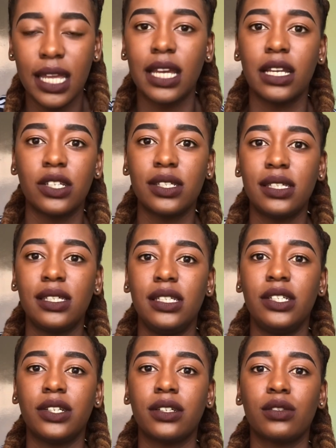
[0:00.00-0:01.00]
English
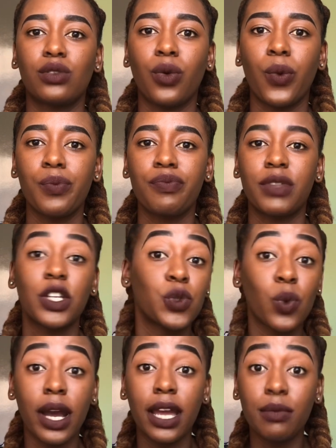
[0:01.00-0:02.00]
teacher, so
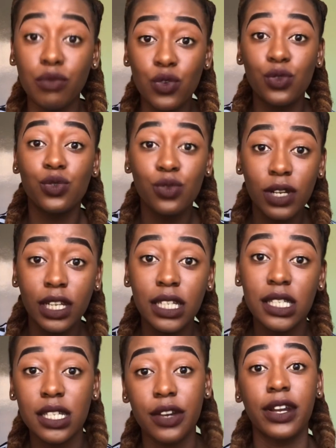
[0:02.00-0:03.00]
that's why I'm used to
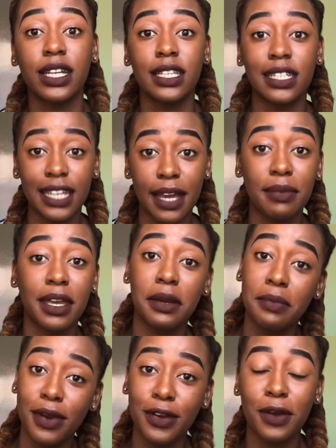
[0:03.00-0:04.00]
like staring at the damn
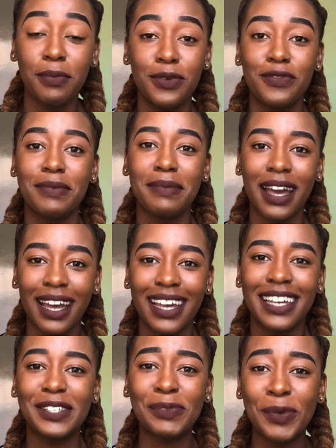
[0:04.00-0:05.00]
camera and not moving my
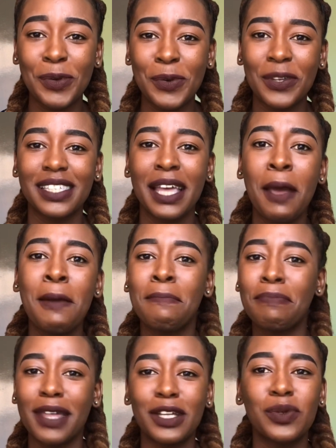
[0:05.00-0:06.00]
eyes, because
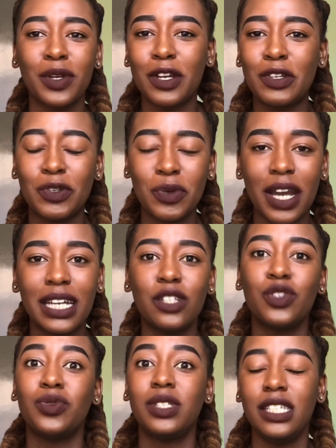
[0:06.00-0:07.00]
that's what I do. I
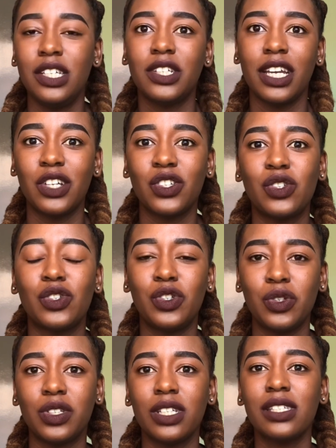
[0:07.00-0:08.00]
do teach Asian
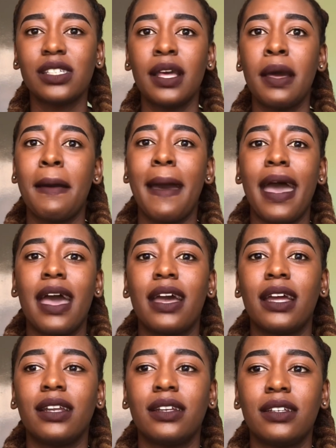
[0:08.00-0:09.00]
students,
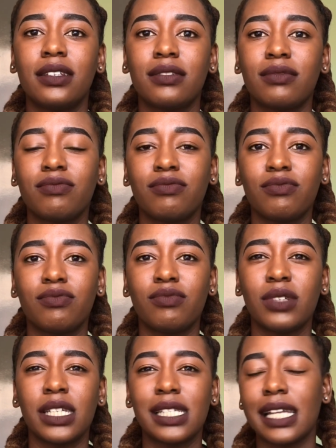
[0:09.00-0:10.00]
and
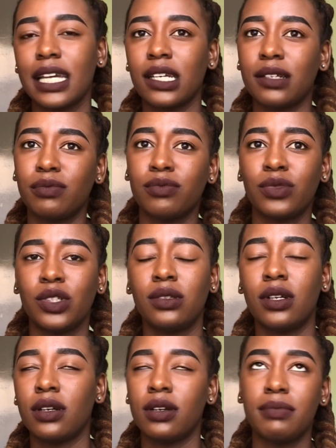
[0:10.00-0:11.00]
there's like
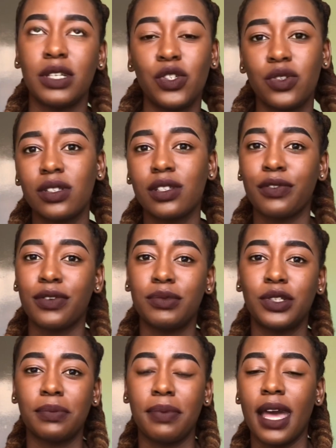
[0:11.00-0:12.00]
my students are
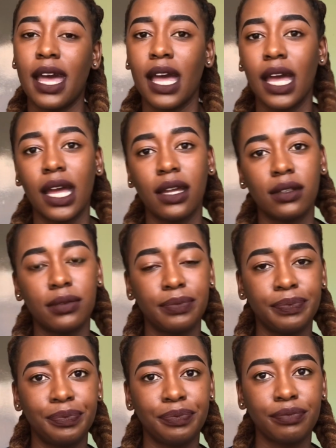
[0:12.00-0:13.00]
from Japan,